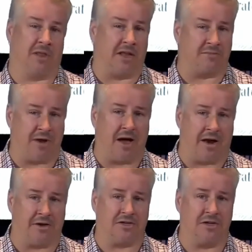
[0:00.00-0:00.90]
But let's be
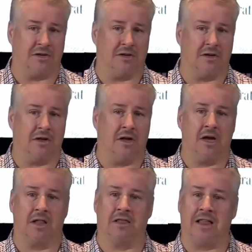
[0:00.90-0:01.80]
honest,
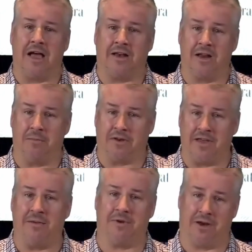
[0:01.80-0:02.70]
lying can be
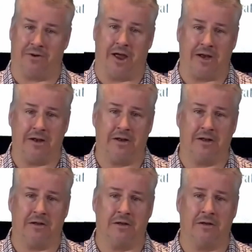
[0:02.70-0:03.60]
tempting, right?
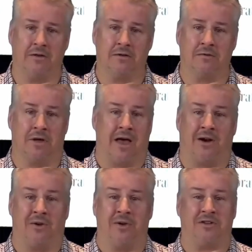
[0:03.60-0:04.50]
I
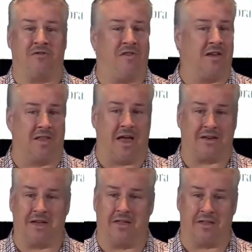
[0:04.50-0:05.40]
don't always feel
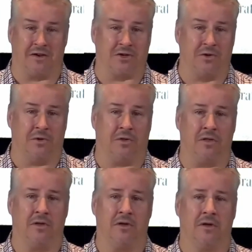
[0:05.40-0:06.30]
like telling the truth.